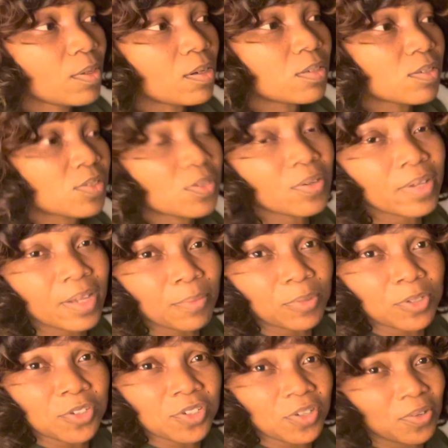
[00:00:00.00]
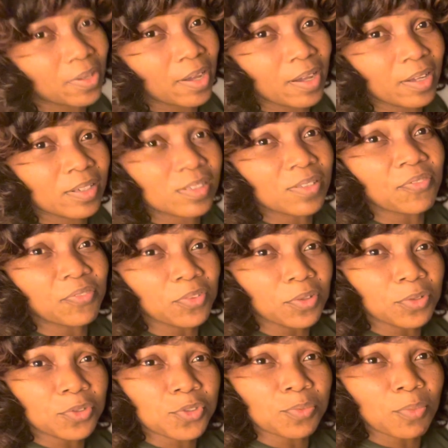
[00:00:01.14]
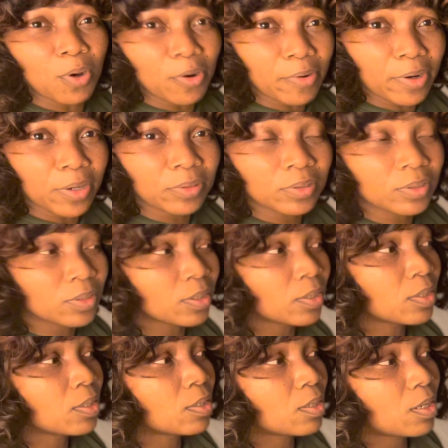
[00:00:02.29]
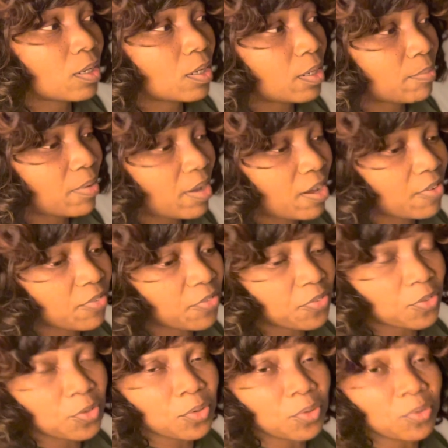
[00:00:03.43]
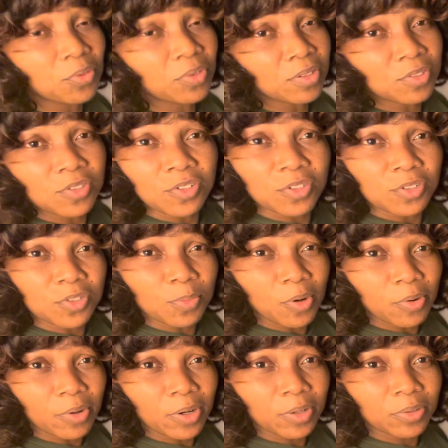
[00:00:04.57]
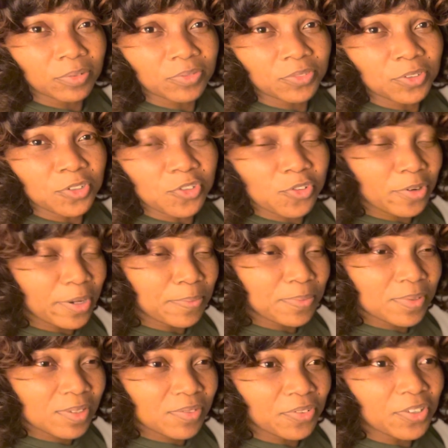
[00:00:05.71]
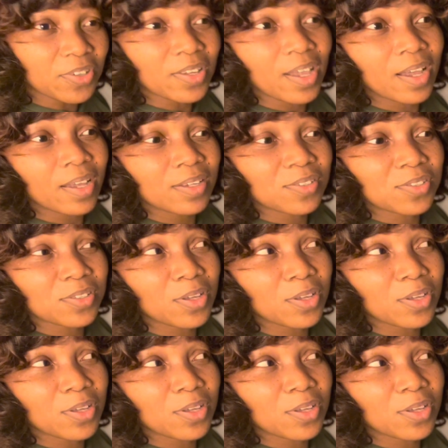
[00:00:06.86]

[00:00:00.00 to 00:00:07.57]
So yeah, I'm going to show you guys the view tomorrow. I have a few things to do tomorrow, a few trips for you guys.